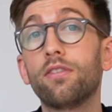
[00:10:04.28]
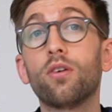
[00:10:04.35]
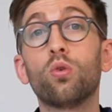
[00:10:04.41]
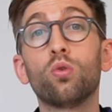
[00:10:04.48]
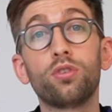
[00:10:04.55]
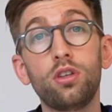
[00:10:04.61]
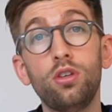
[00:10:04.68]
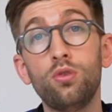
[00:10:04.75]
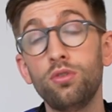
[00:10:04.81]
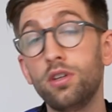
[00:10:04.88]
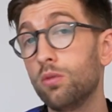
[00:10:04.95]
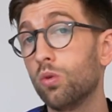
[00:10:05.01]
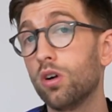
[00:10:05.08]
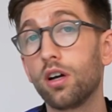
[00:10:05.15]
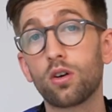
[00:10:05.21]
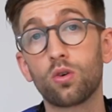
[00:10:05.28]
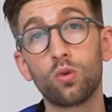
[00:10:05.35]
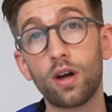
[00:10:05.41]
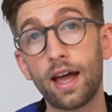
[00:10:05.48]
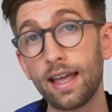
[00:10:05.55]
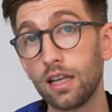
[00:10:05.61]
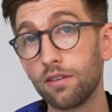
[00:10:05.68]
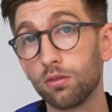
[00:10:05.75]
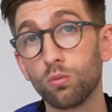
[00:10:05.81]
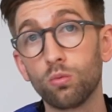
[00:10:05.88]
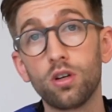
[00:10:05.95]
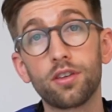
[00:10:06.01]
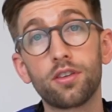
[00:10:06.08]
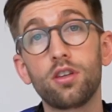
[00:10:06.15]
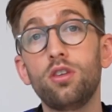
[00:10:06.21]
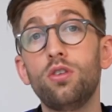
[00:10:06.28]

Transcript: of all the uni work or A-level work that